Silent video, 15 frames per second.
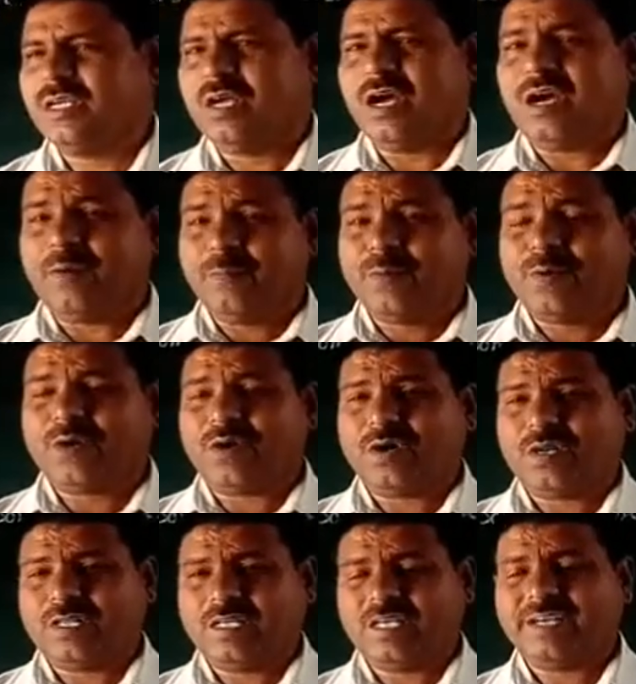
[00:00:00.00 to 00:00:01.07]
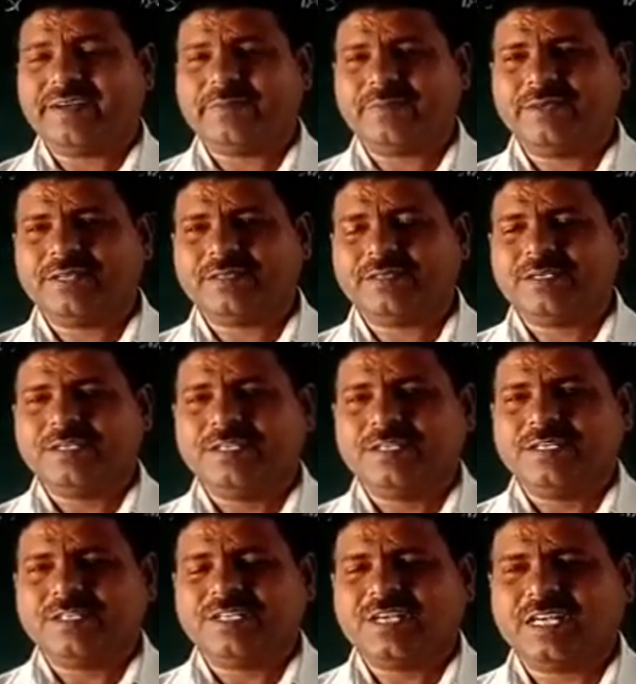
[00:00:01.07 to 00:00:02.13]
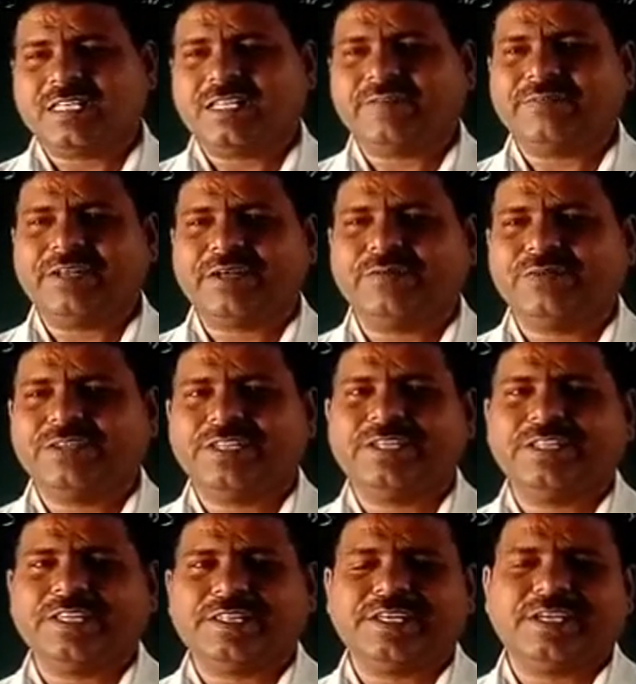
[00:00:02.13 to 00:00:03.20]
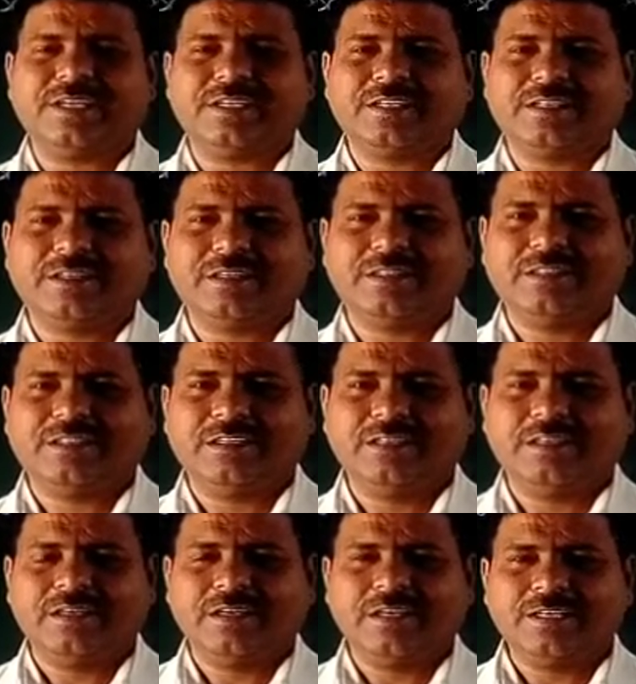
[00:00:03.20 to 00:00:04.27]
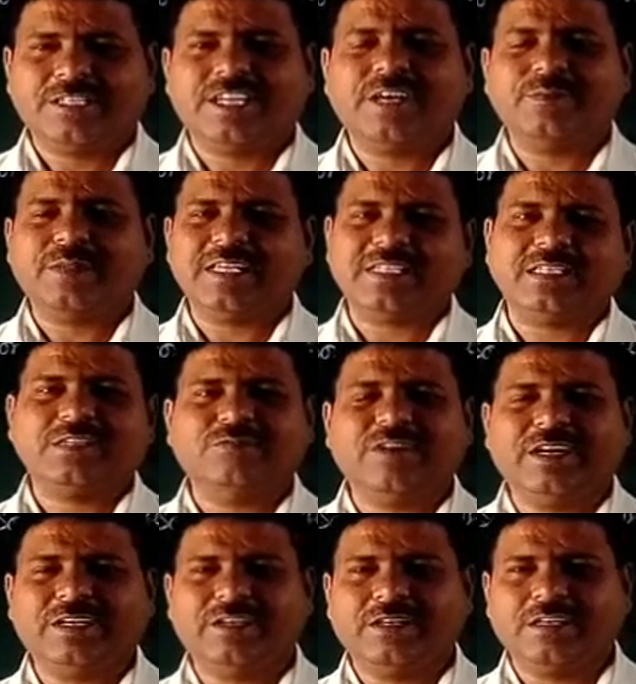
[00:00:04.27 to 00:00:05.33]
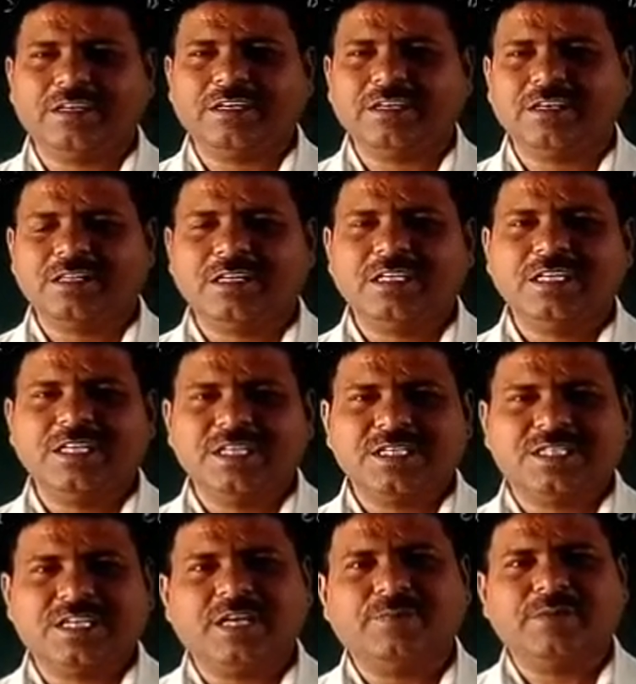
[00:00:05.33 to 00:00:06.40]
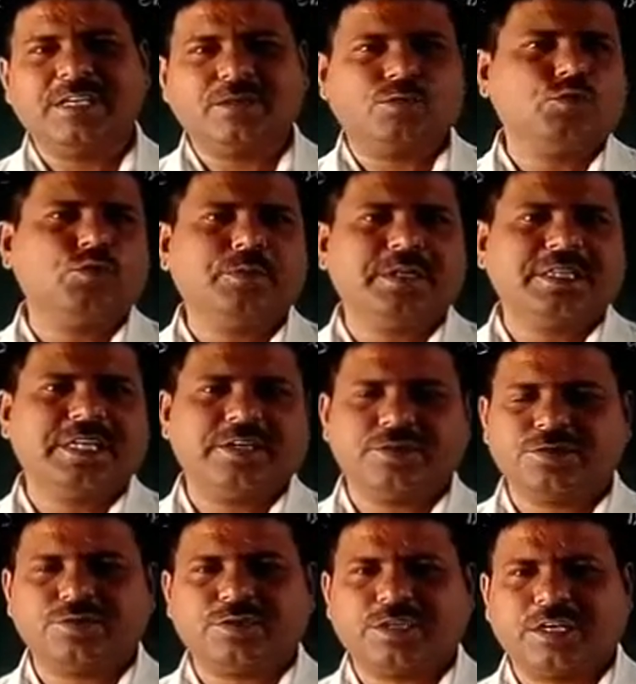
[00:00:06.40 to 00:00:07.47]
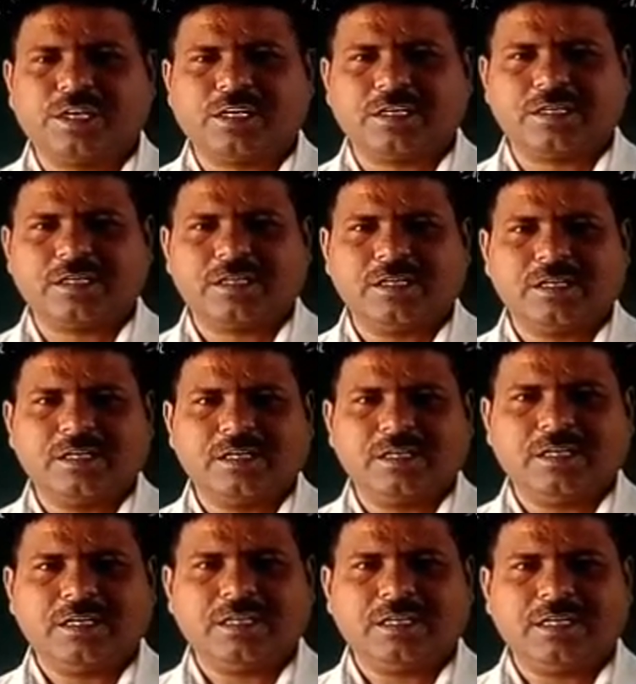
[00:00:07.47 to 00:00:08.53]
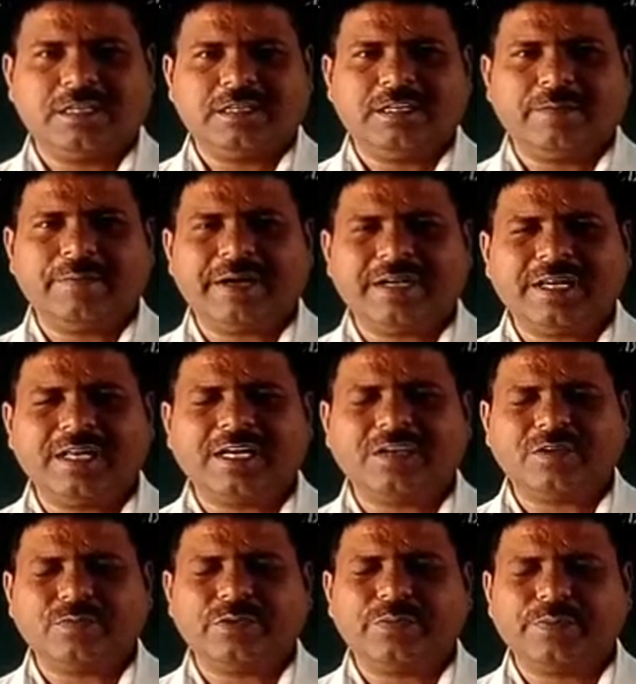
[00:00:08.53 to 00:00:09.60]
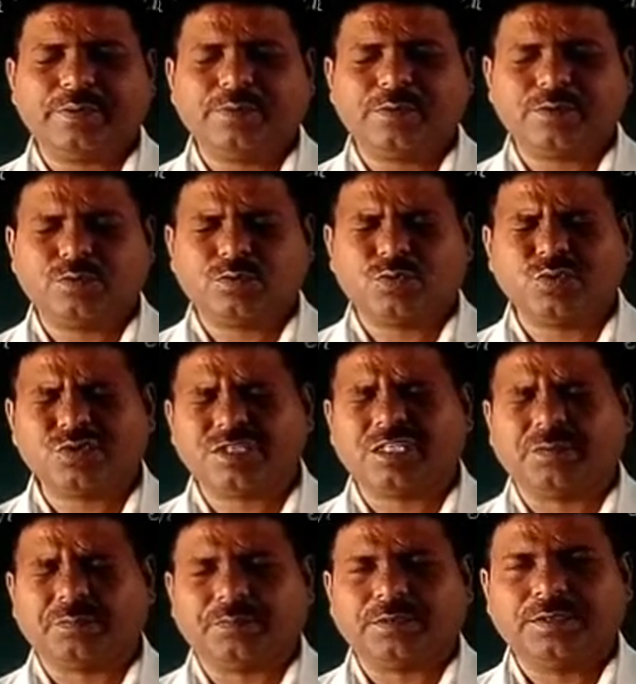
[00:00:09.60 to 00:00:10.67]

abroad. It means she has left everything with you. Shameless girl, shameless woman they used to think. And the mentality of the people was so cheap.